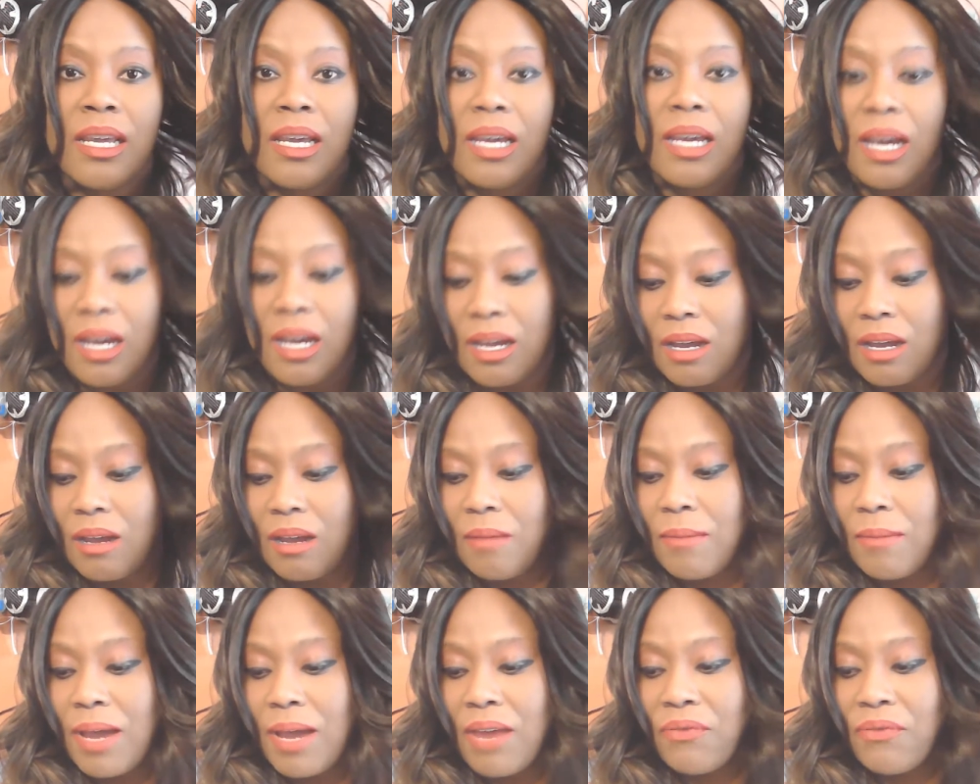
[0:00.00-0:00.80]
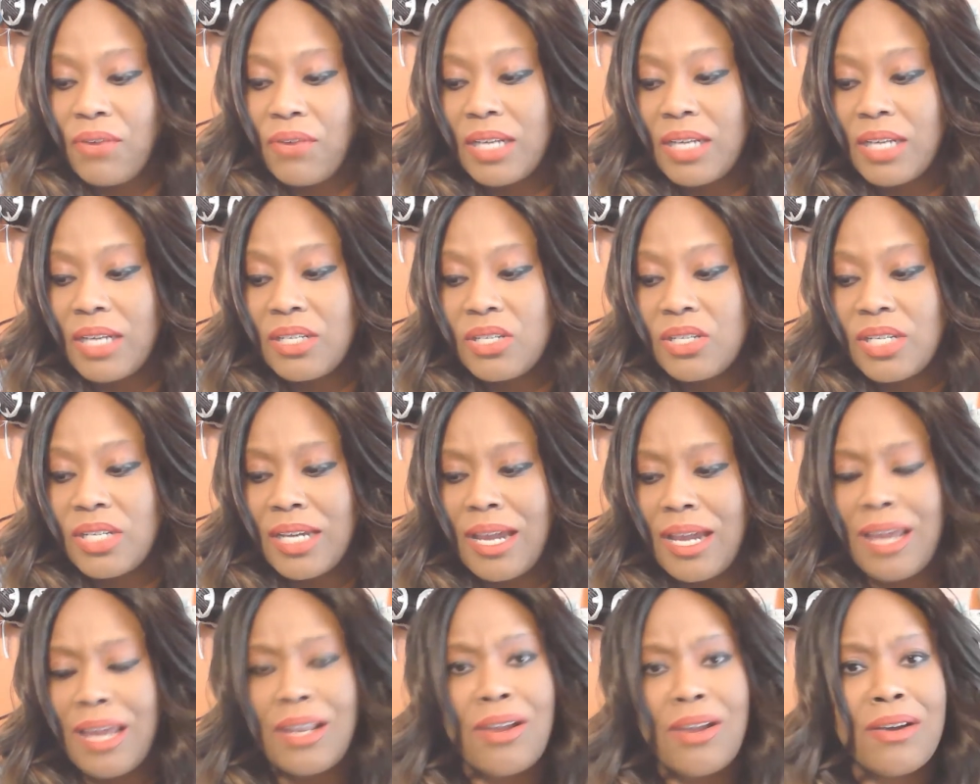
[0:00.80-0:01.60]
I forgot to check
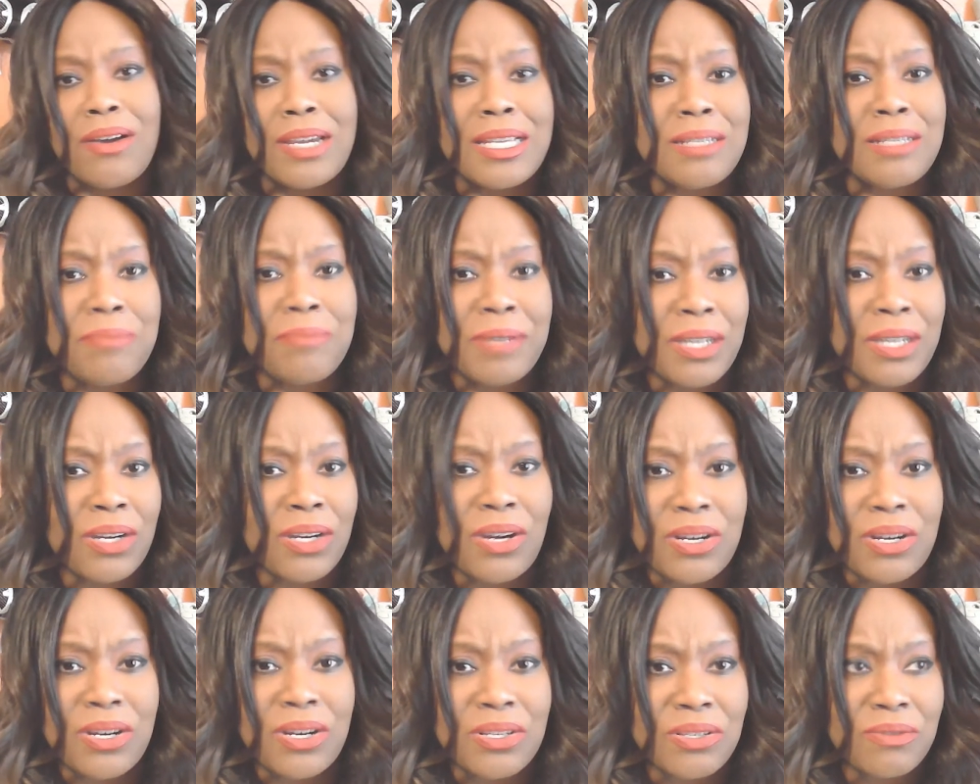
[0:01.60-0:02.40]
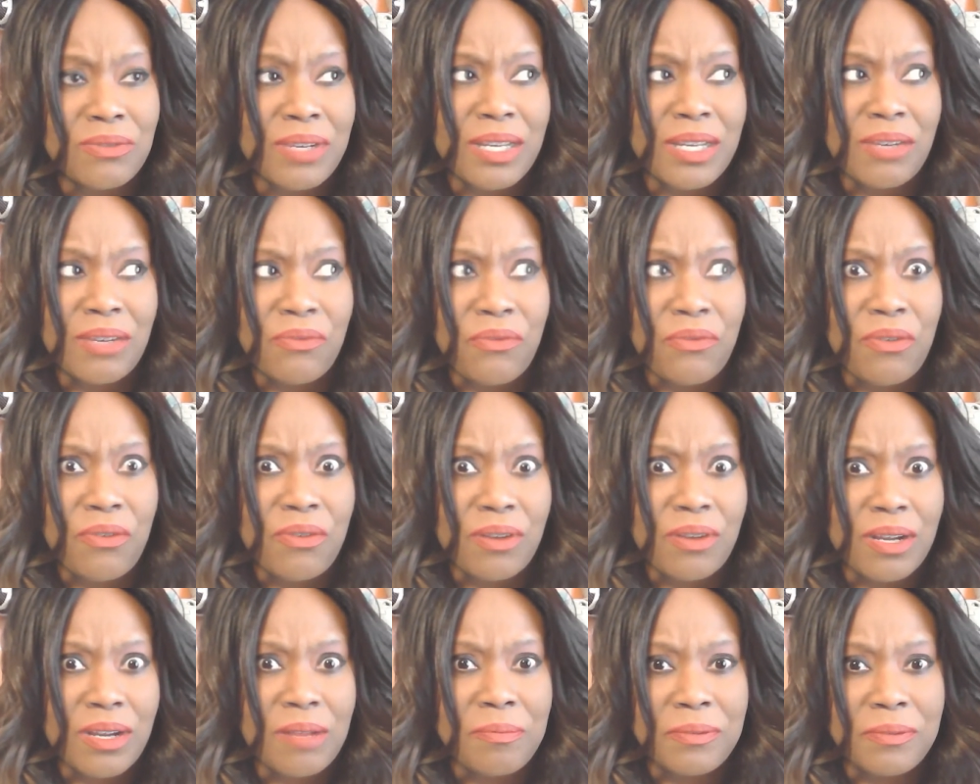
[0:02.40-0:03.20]
how long he's been incarcerated for
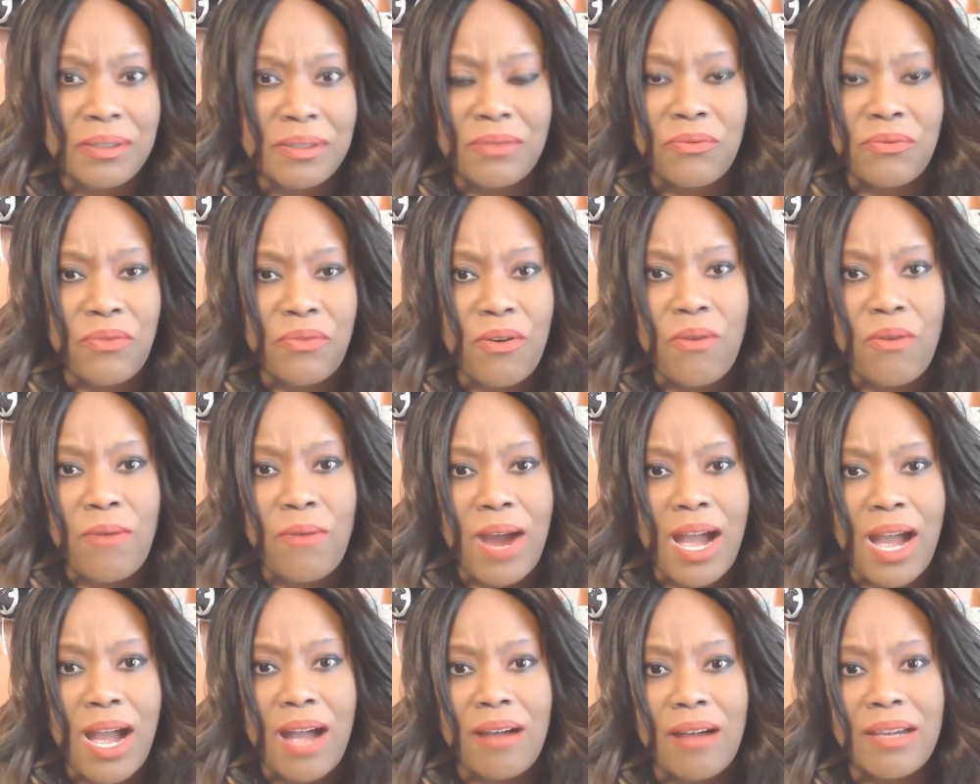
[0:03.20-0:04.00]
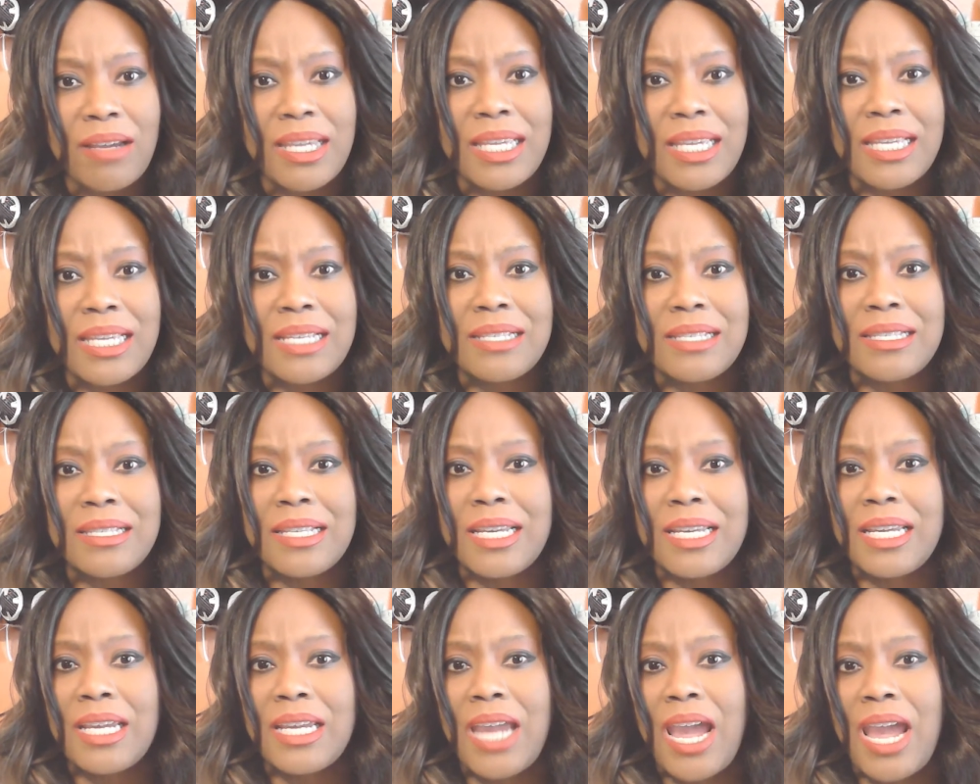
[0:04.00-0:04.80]
a while. He has
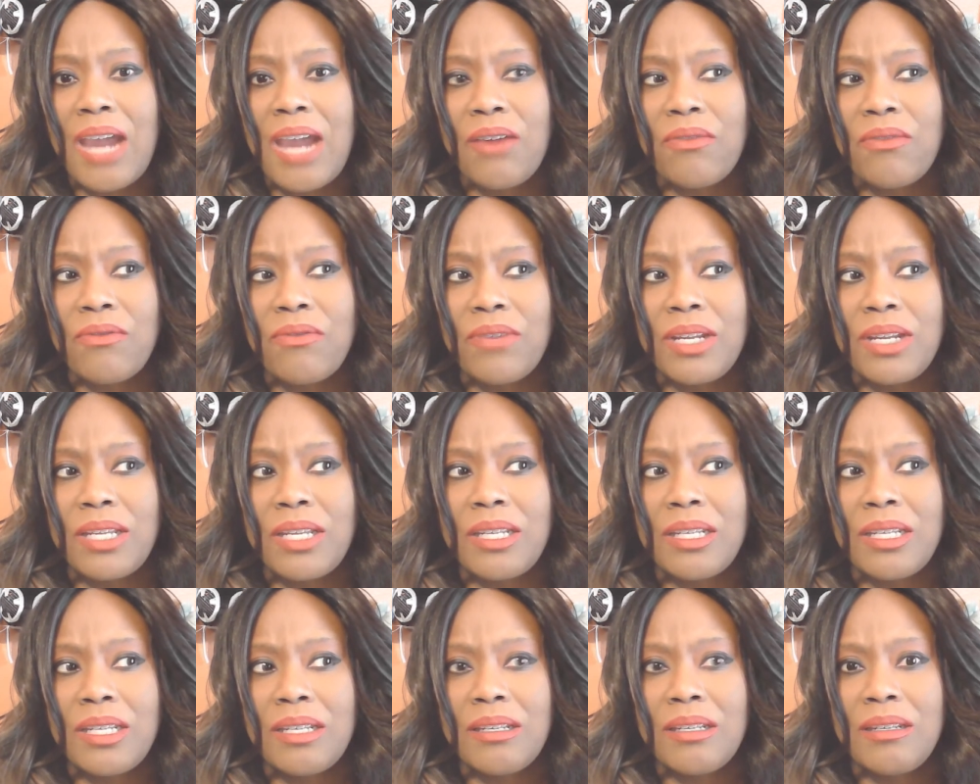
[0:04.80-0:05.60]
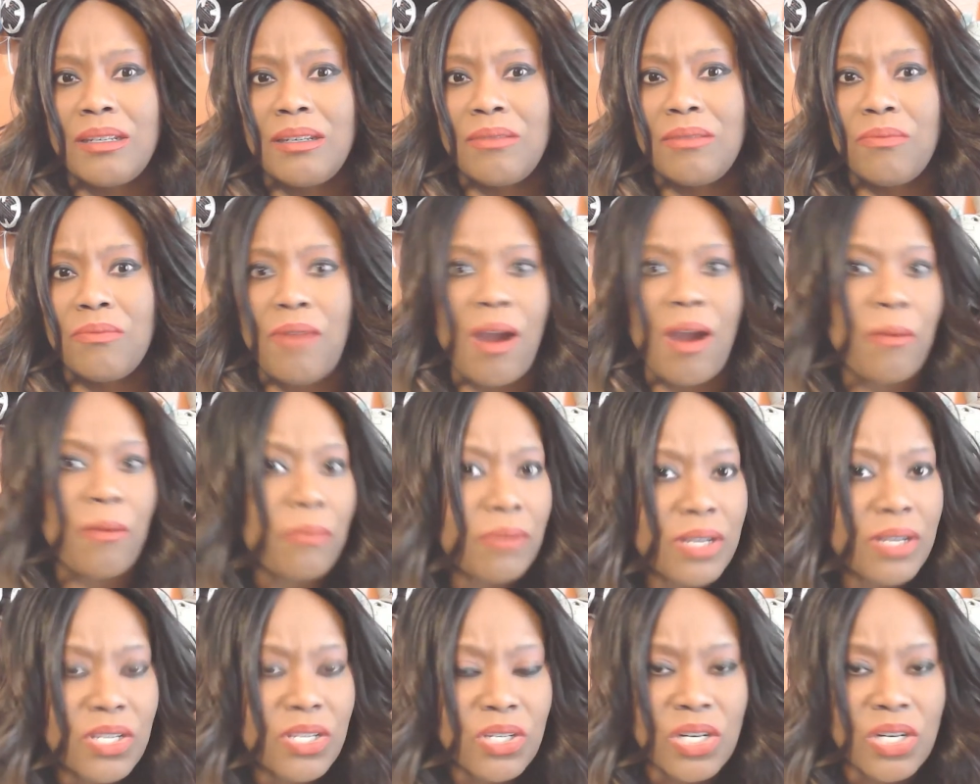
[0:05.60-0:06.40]
like aggravated
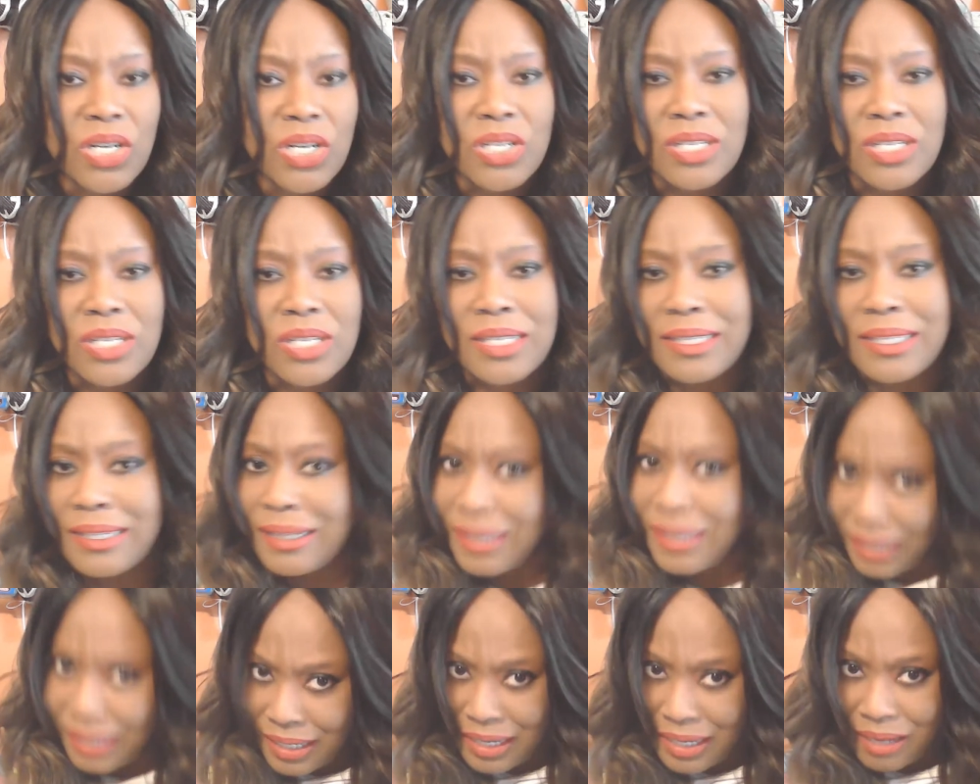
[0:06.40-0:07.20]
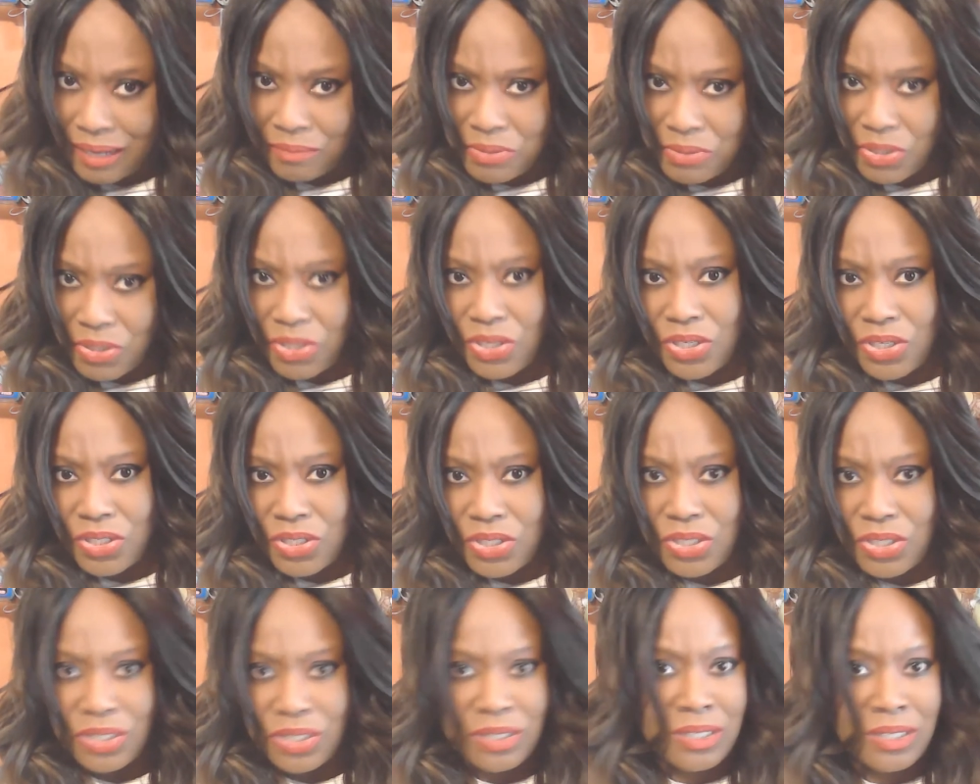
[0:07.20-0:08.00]
robbery charges and kidnap
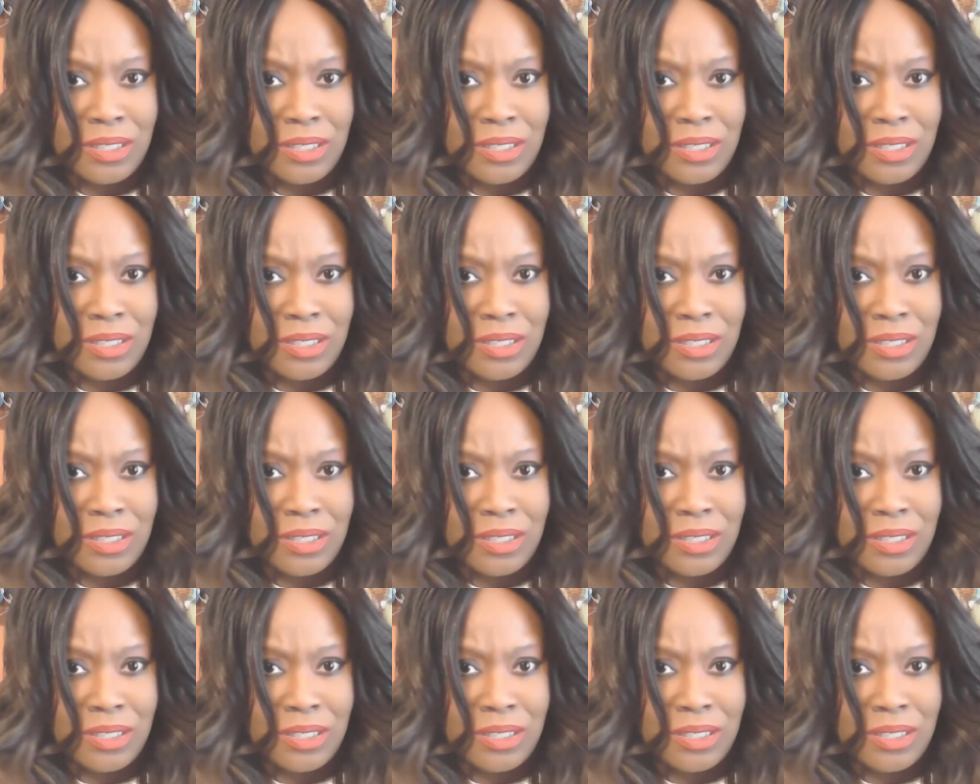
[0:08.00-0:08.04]
charge.